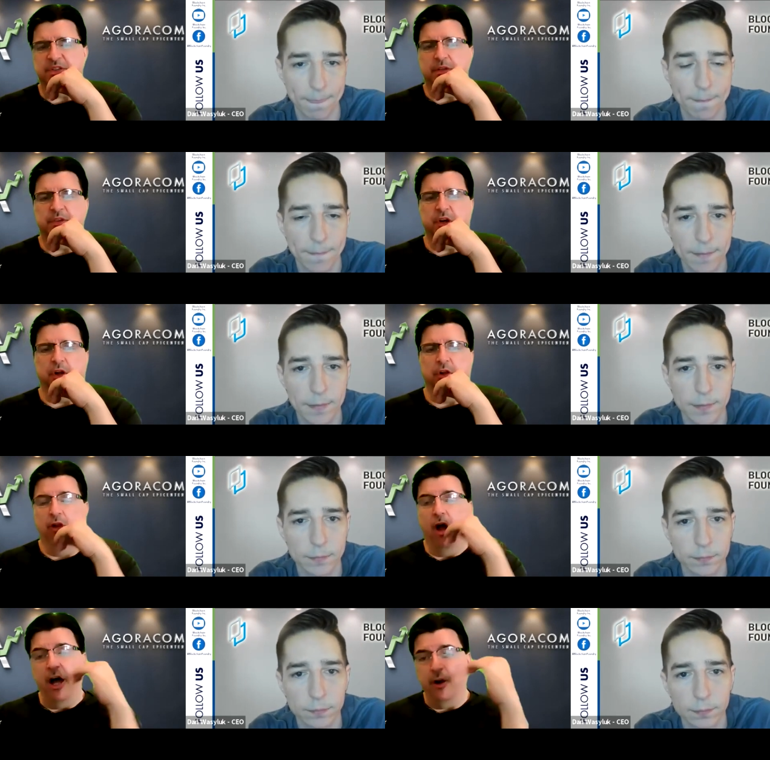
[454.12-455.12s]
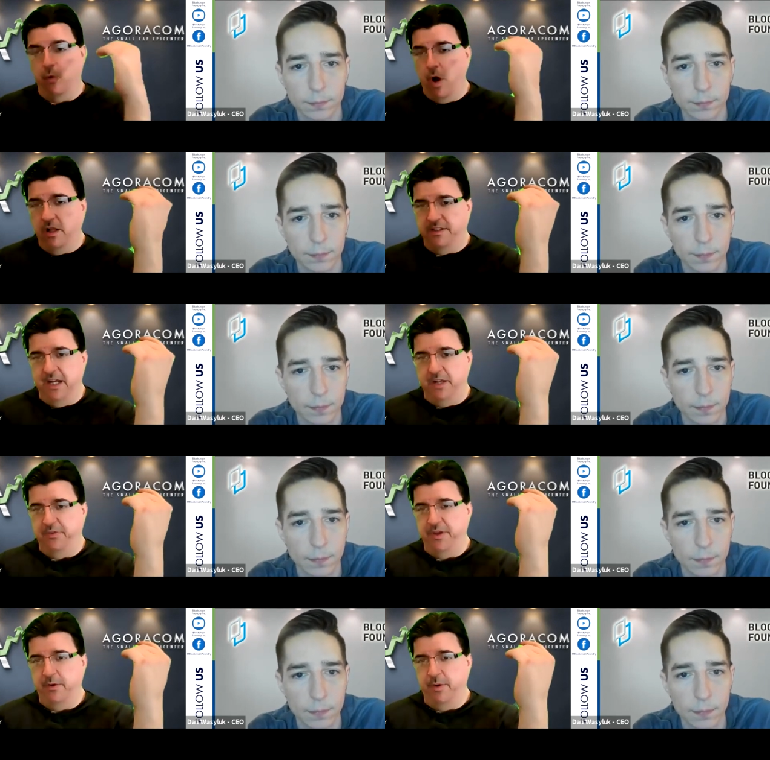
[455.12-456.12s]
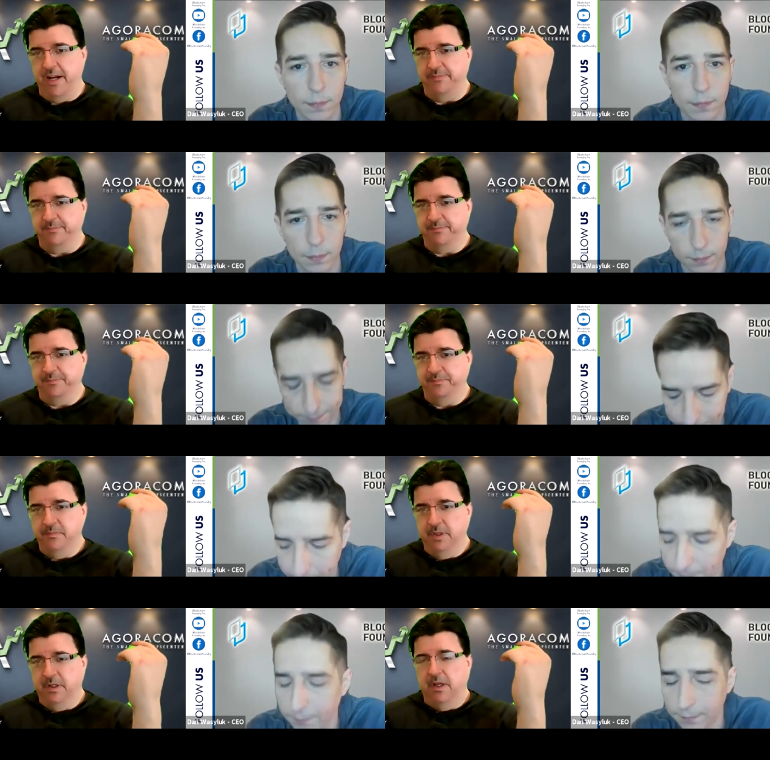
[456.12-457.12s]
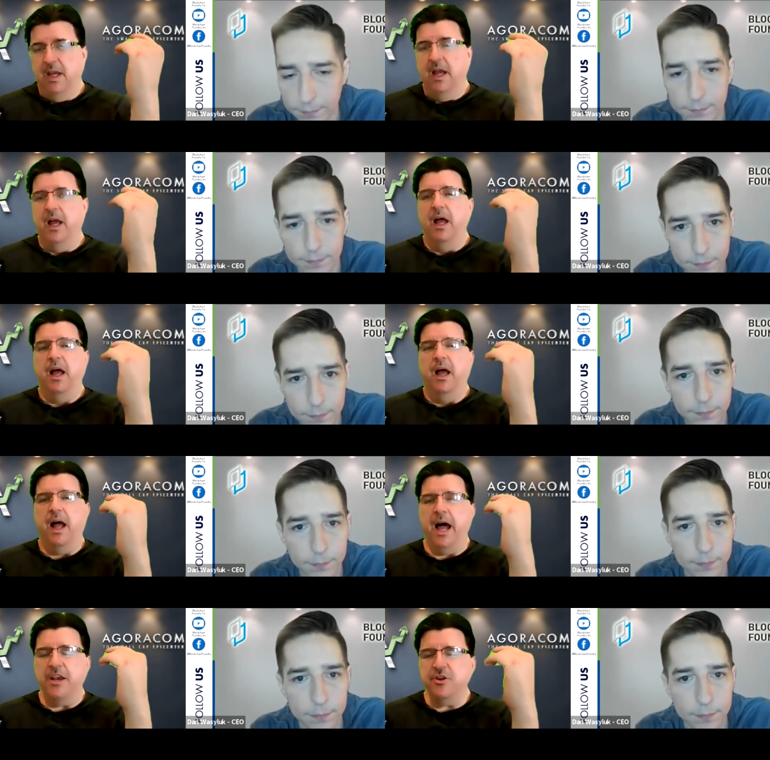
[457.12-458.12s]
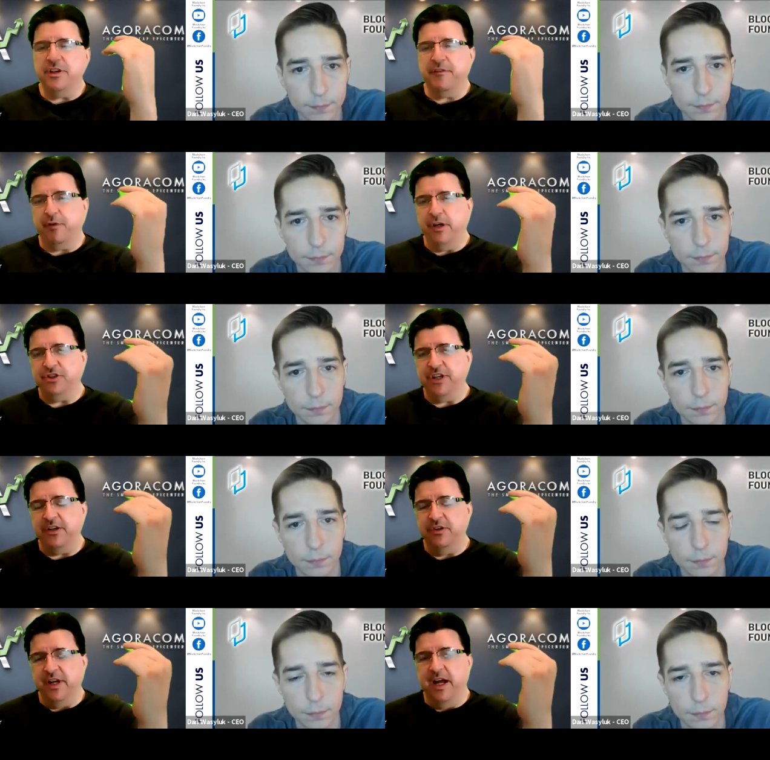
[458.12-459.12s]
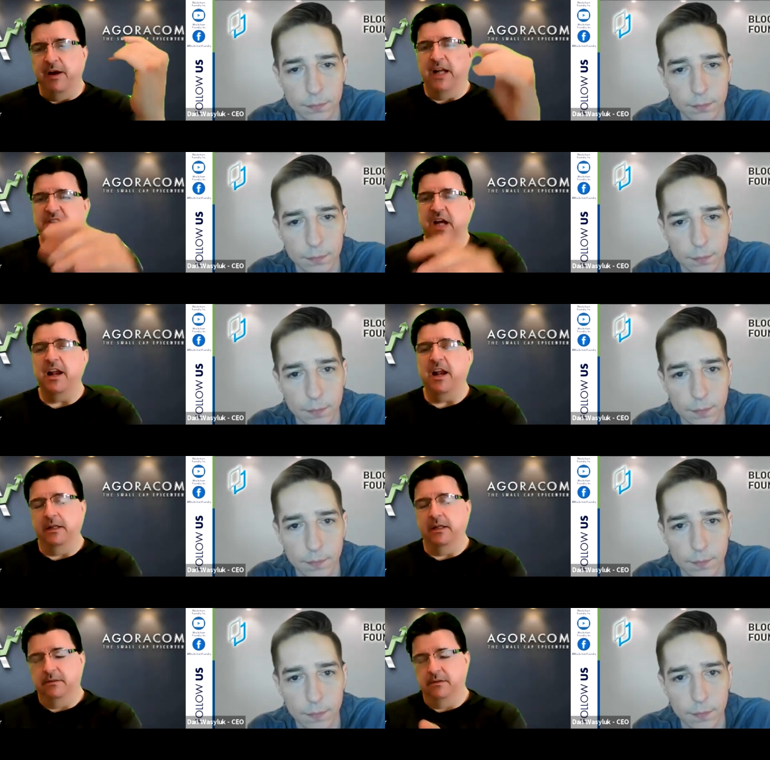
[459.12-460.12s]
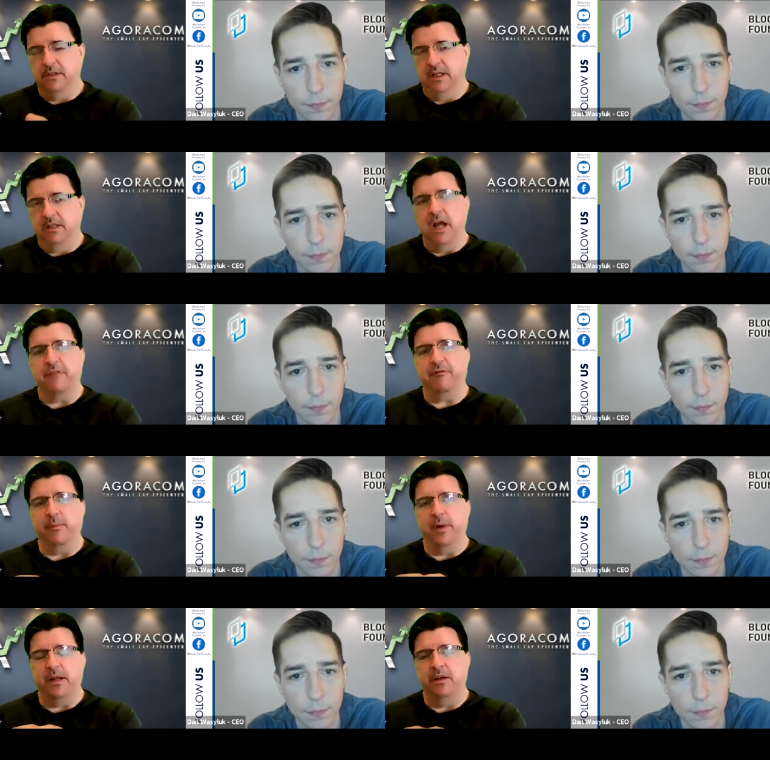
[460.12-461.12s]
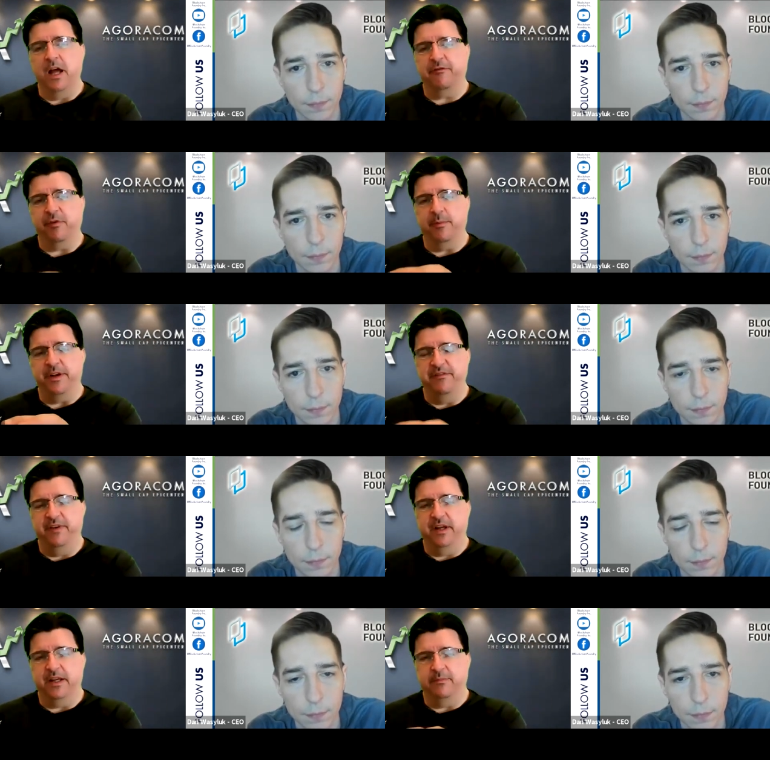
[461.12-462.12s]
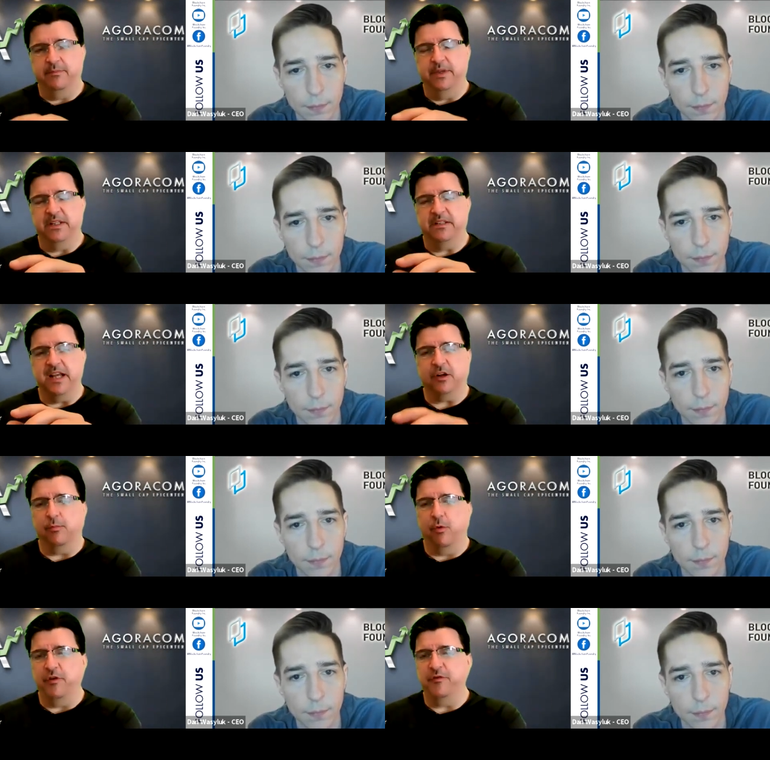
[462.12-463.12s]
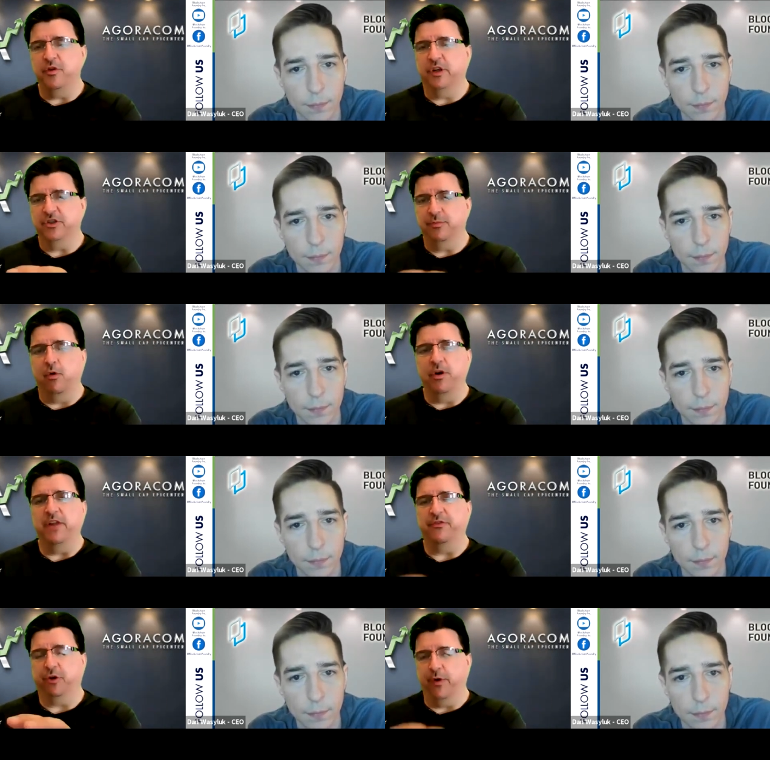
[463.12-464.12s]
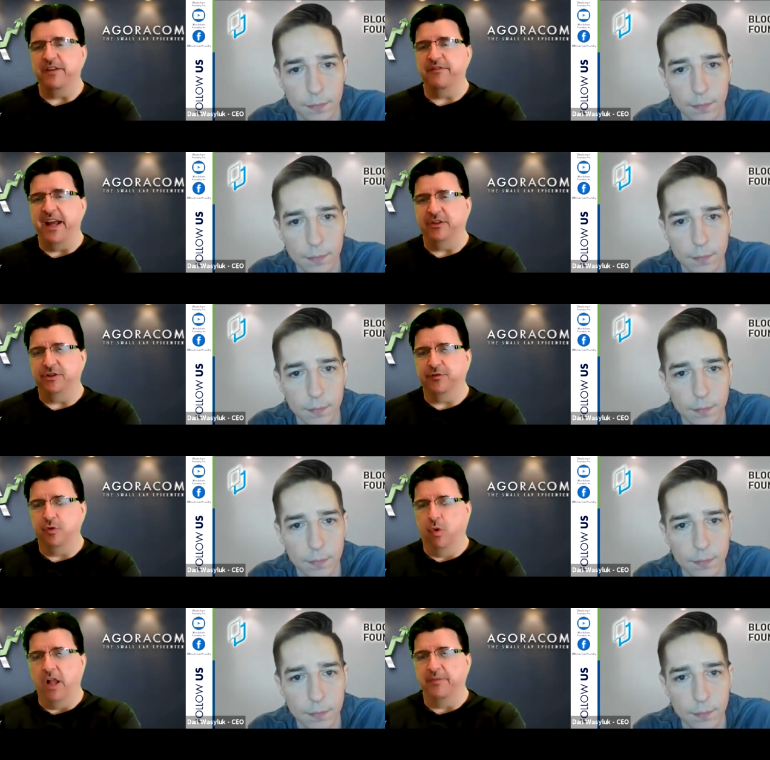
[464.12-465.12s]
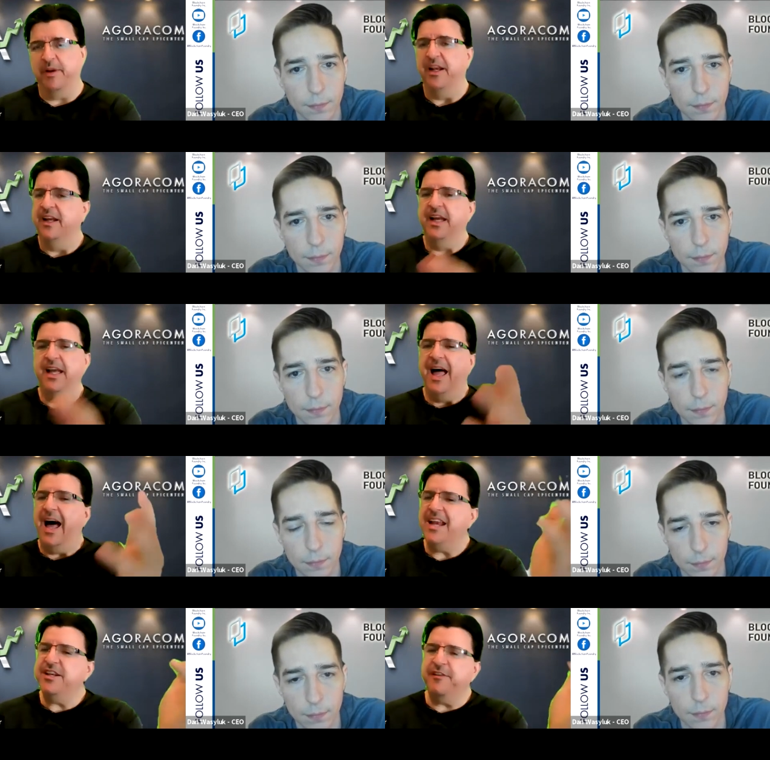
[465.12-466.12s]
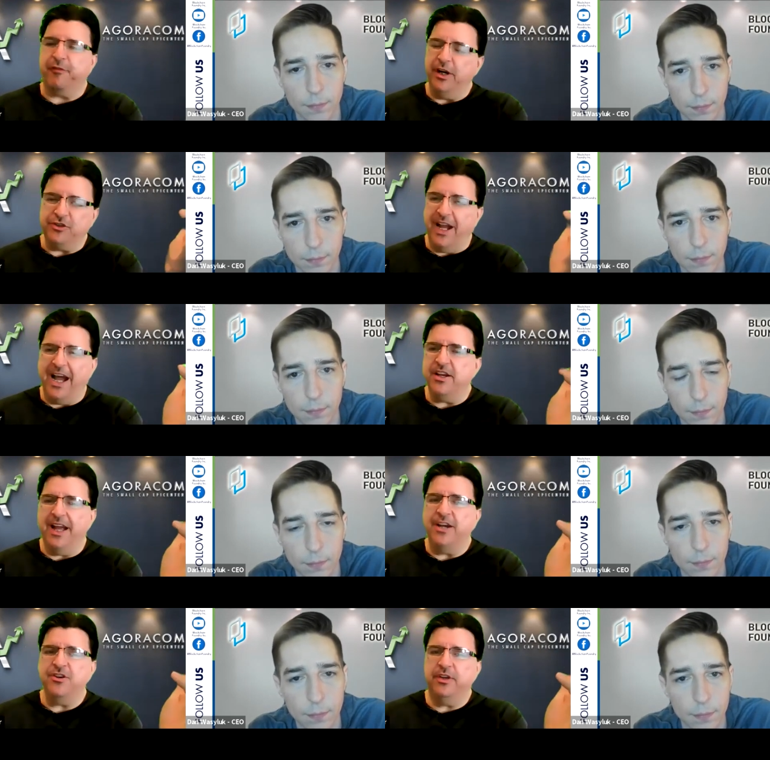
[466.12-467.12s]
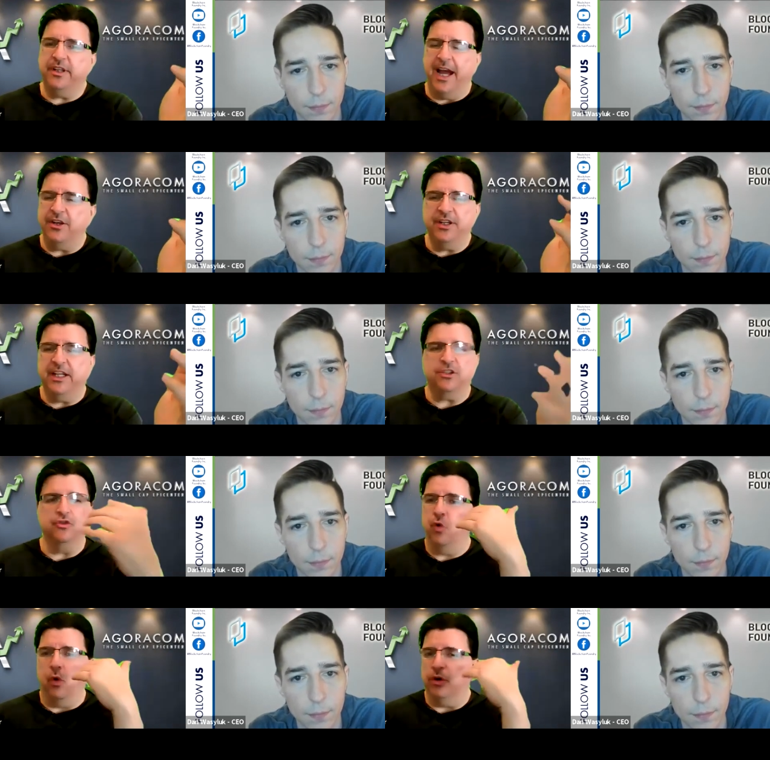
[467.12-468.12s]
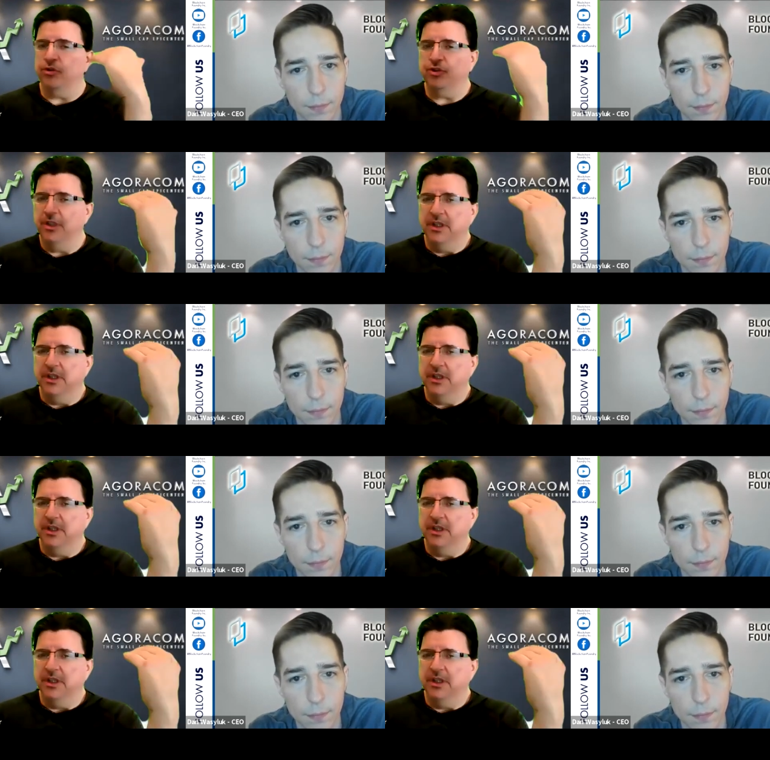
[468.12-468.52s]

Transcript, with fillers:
Speaker 1: a, there are a lot of wallets out there, right? Mm-hmm how do you differentiate aside not from a not from uh, a technical point of view because you point out the great advantage of your wallet but how do you differentiate how do, how do you how do you get to george